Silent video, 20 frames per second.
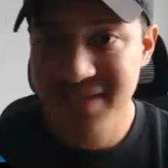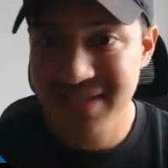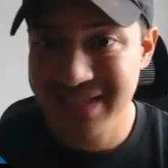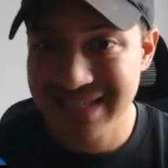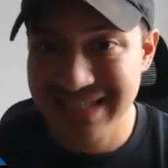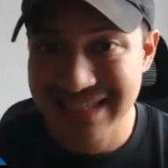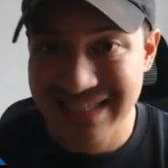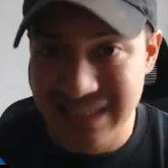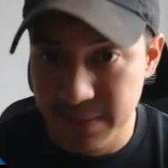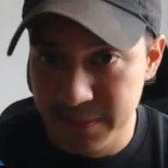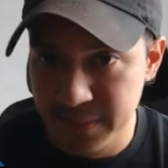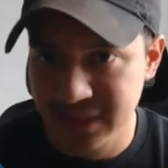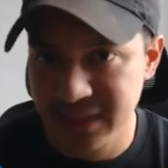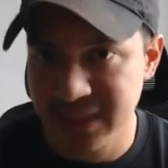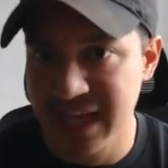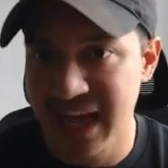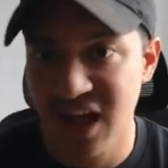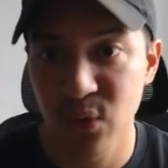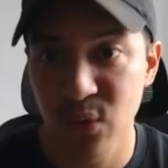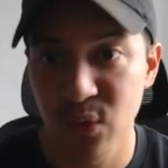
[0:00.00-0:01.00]
This is
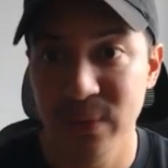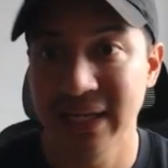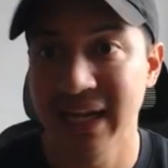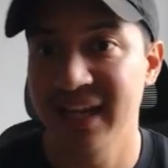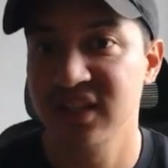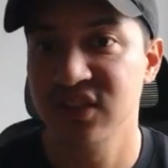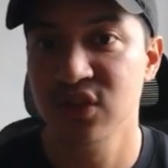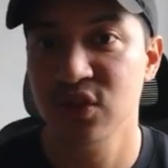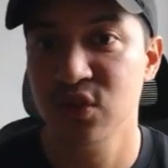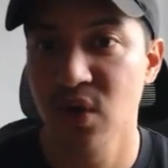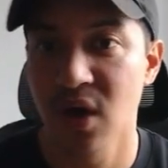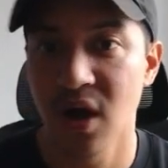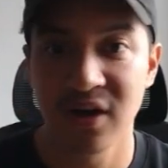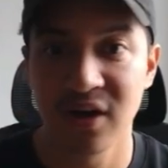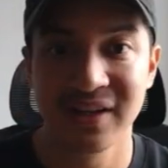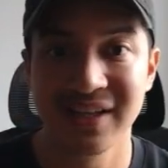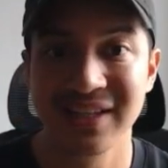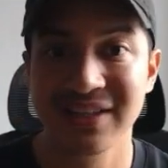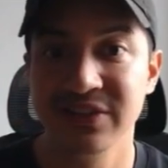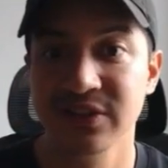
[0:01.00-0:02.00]
typically how we like to do
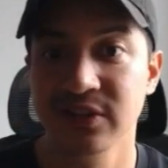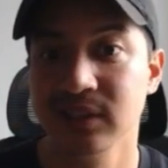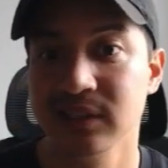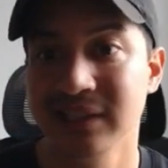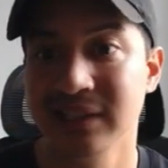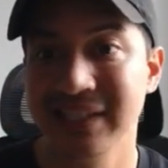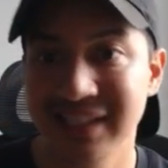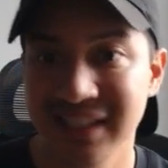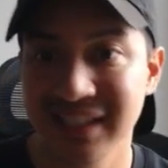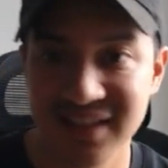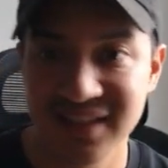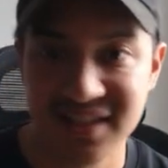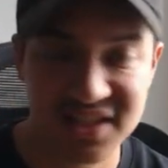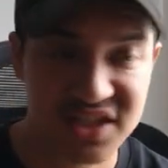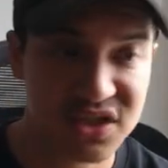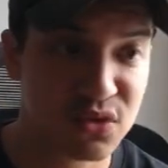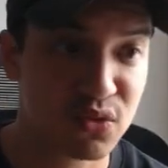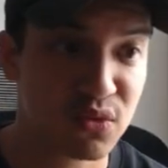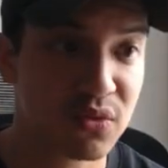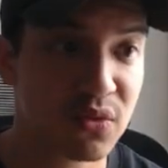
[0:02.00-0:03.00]
our internal linking. This
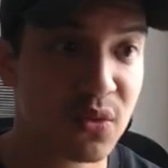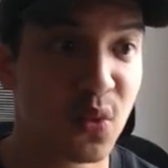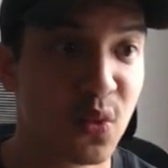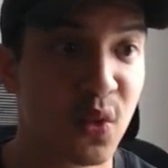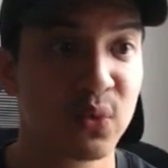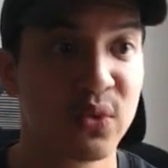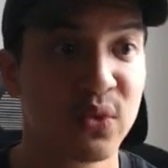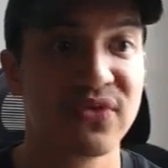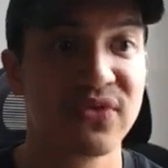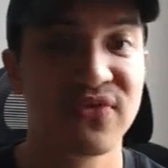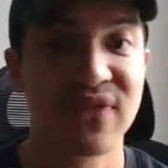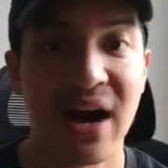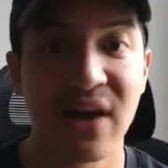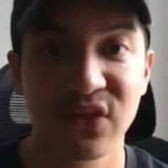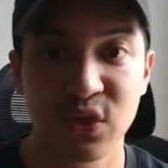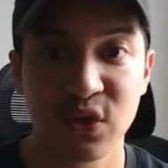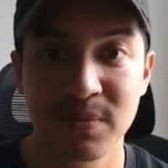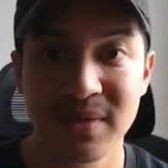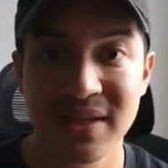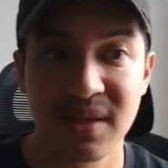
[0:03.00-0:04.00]
is what we
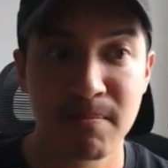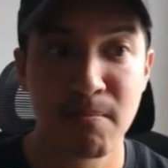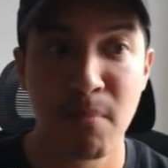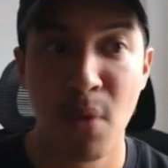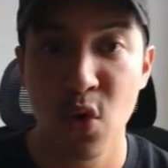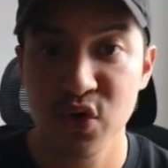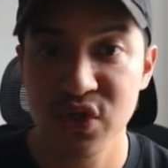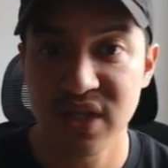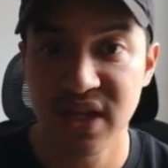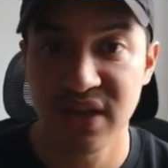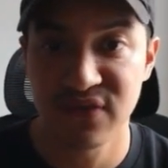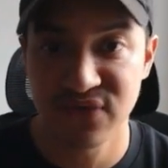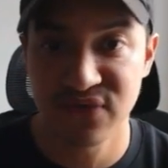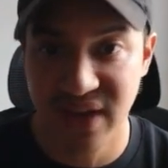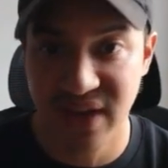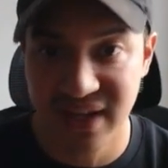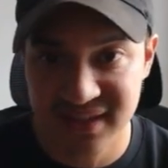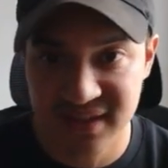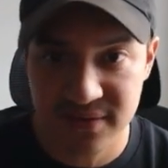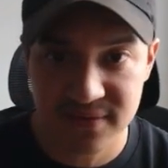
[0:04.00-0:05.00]
found to be the most
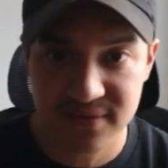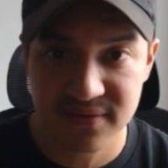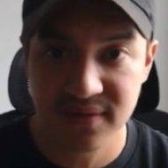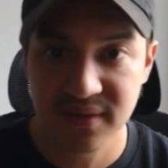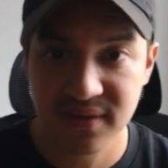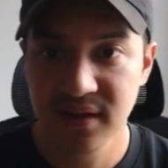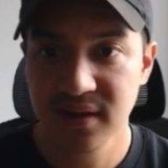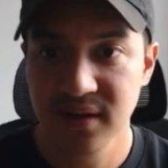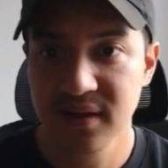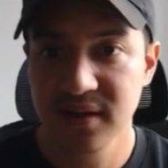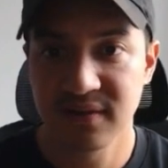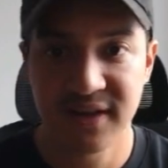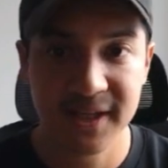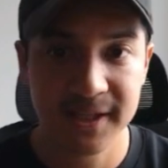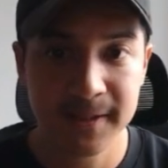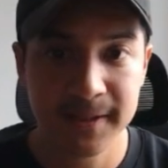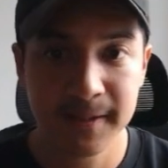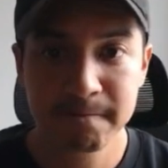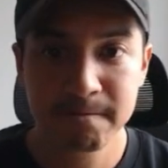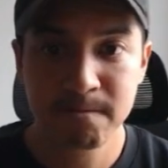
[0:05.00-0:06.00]
effective, right?